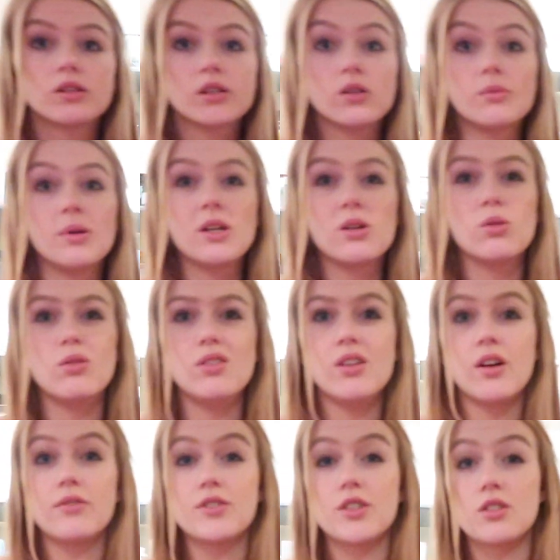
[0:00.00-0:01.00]
it'll be cool
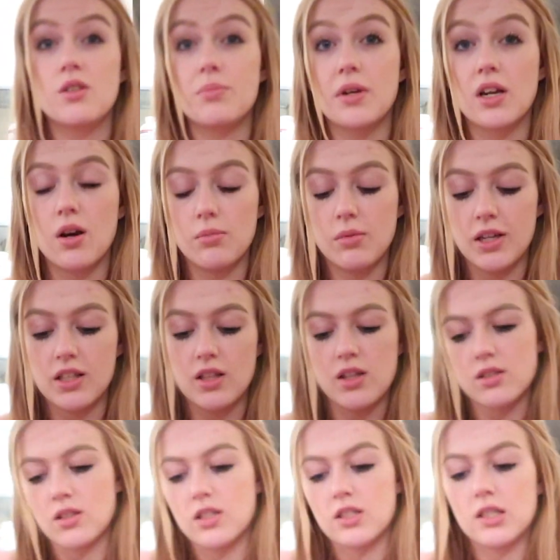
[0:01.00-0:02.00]
enough just to pick up like
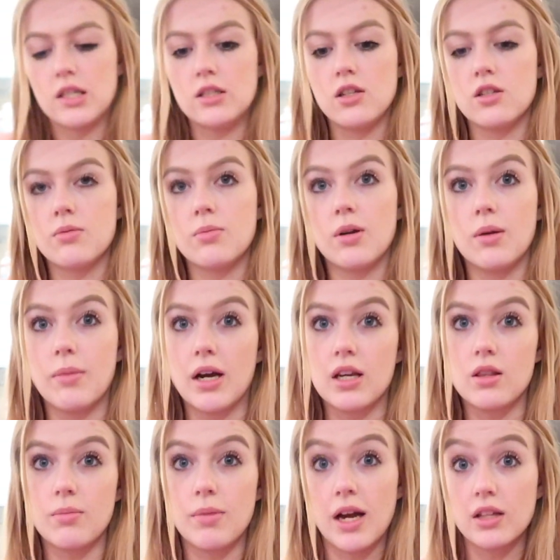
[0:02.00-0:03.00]
this, and it's easy to put it back in
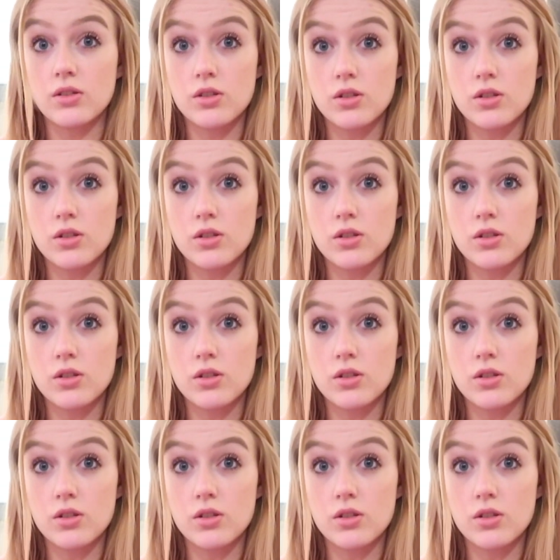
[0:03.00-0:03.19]
the pan,